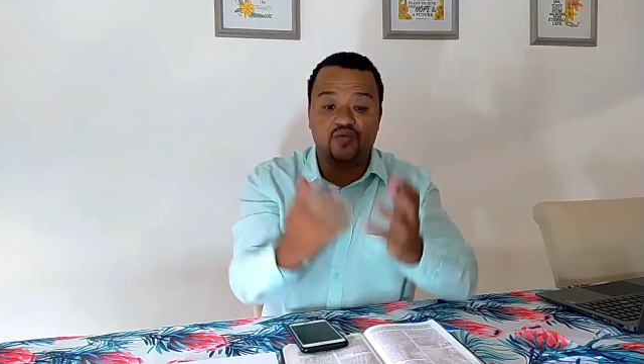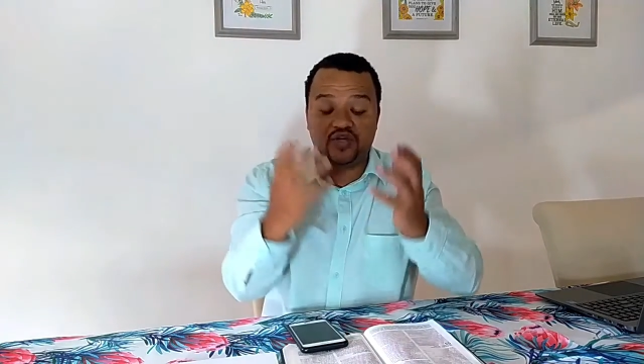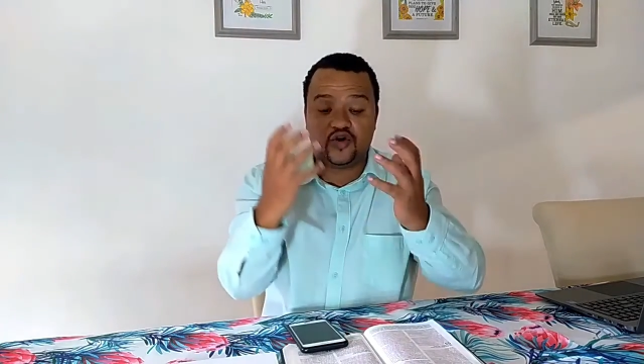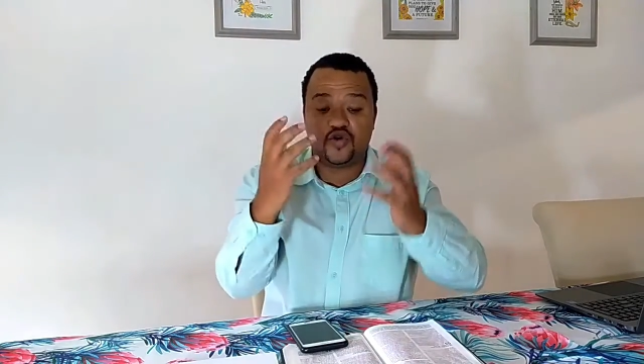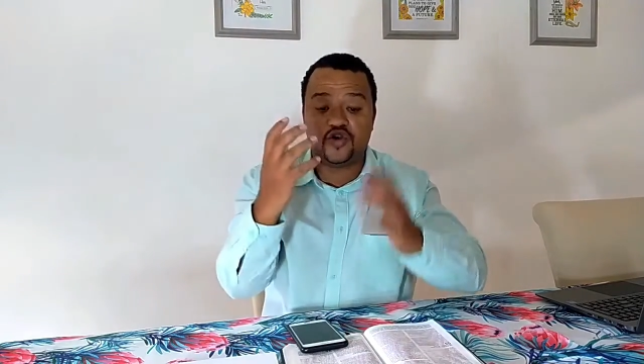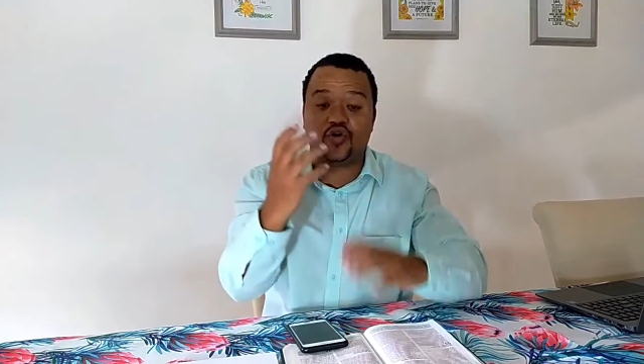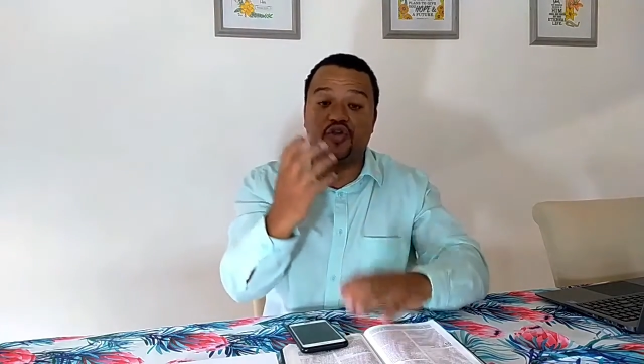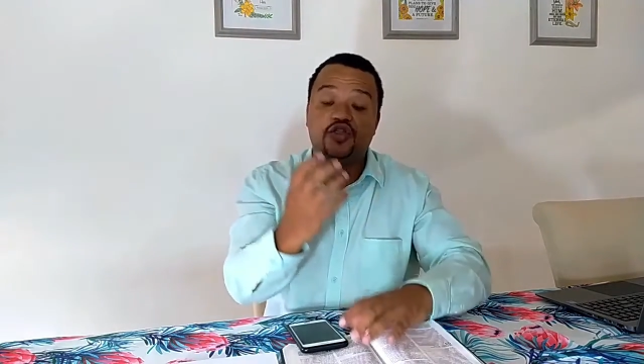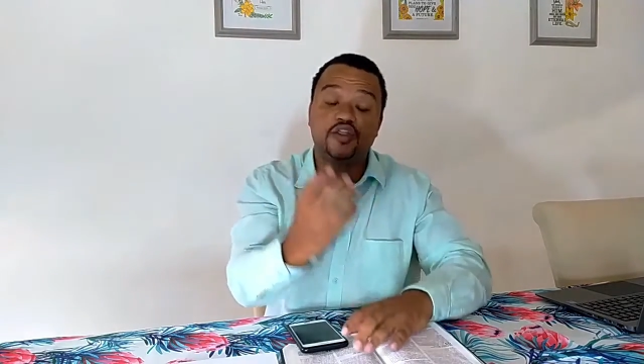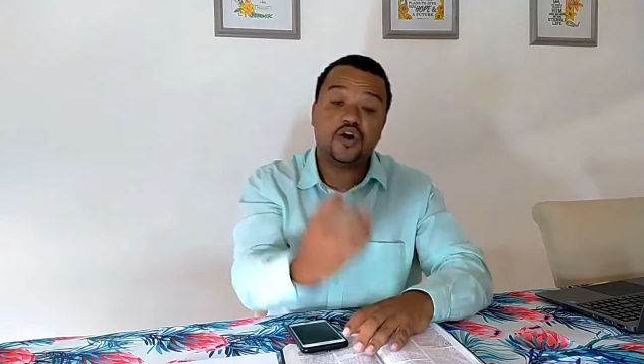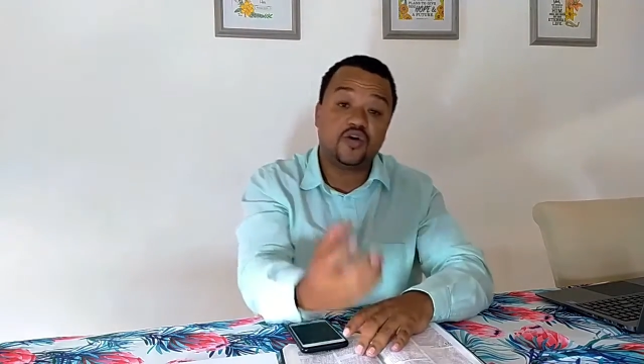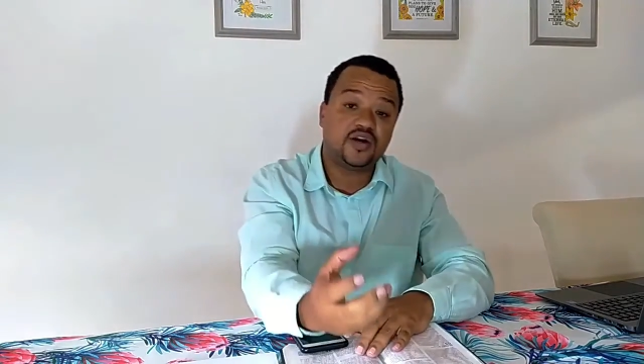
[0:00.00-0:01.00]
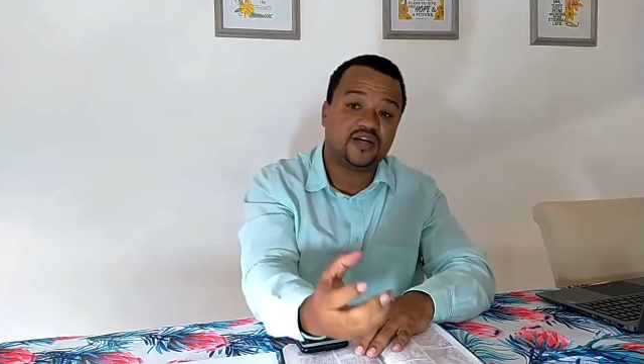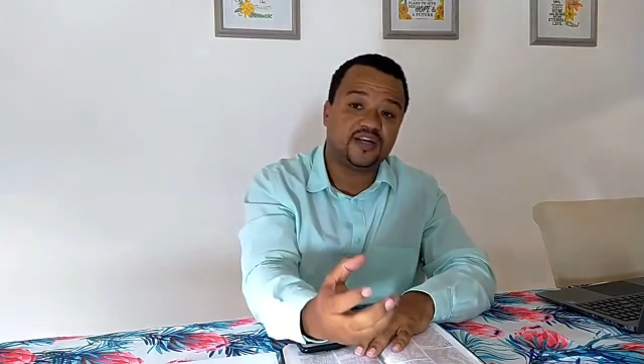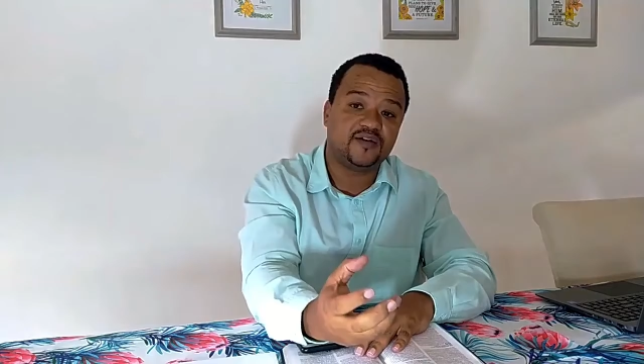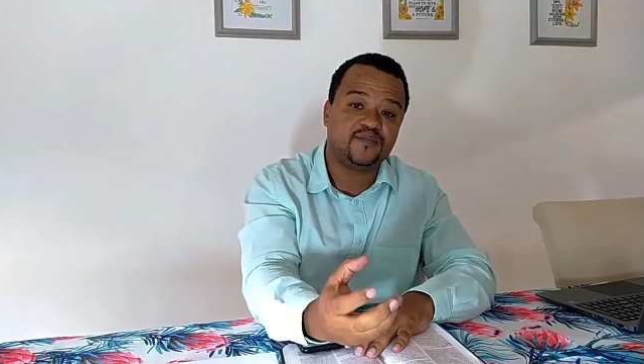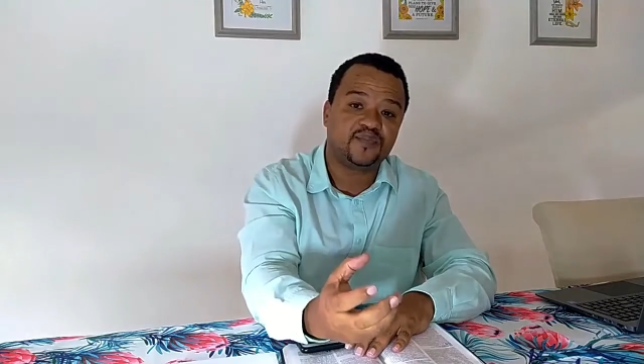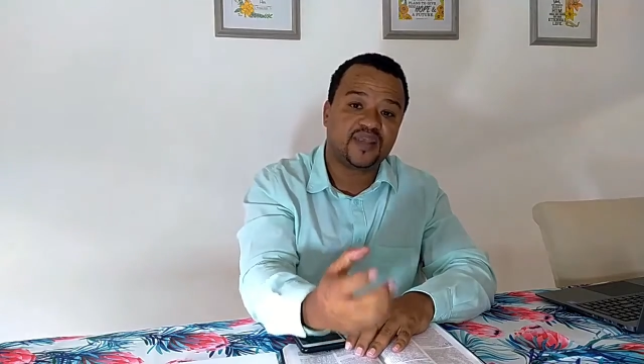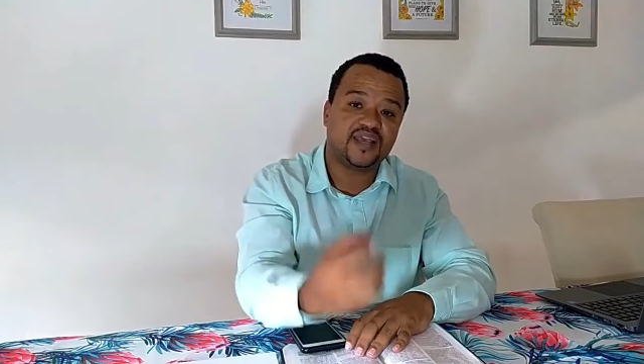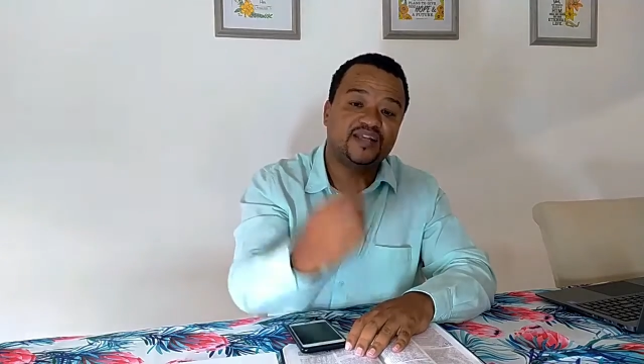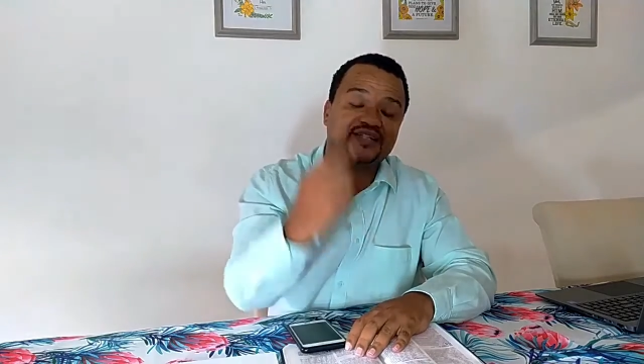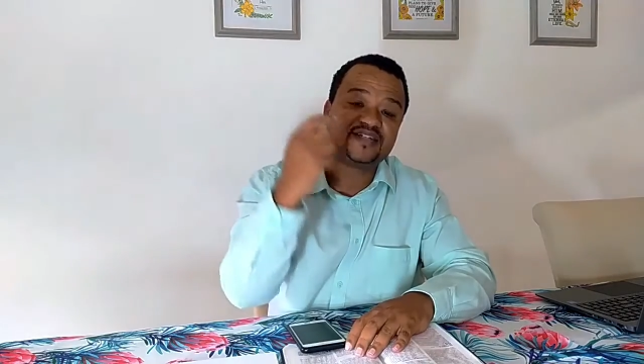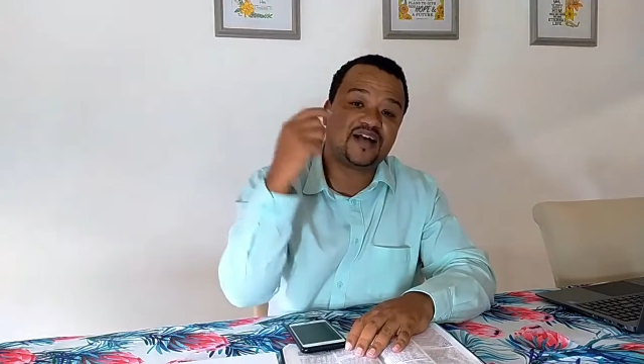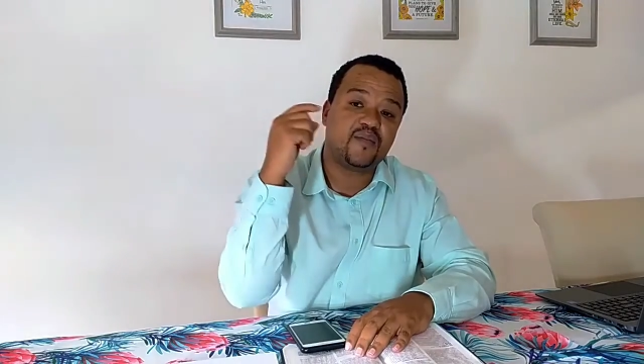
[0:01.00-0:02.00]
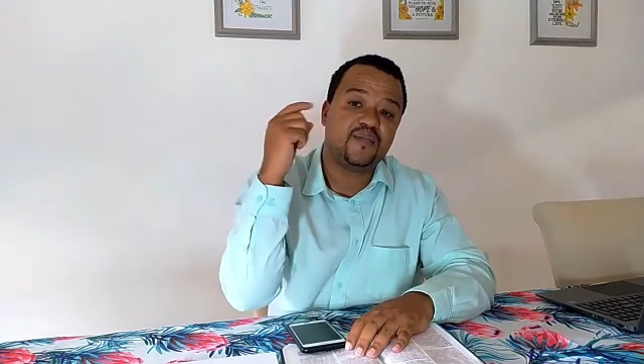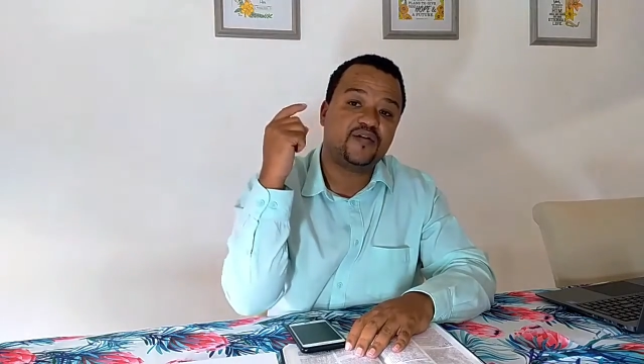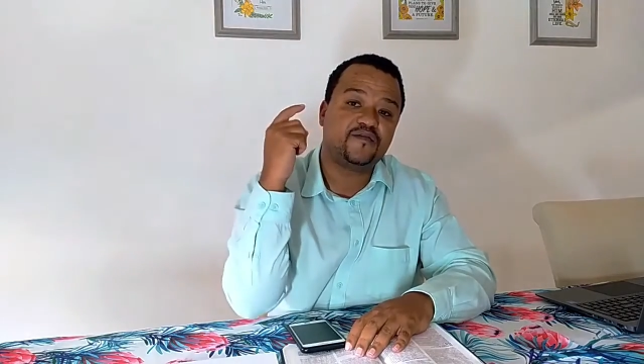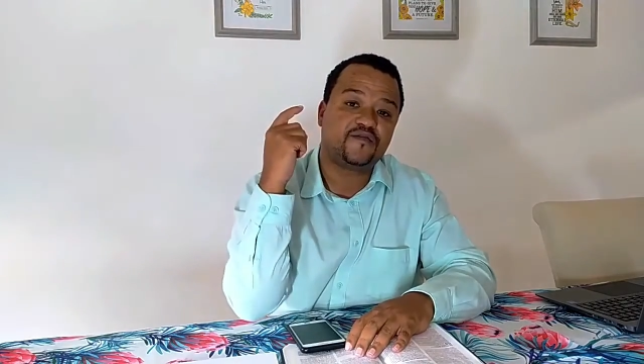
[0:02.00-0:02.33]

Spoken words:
Your authority is coming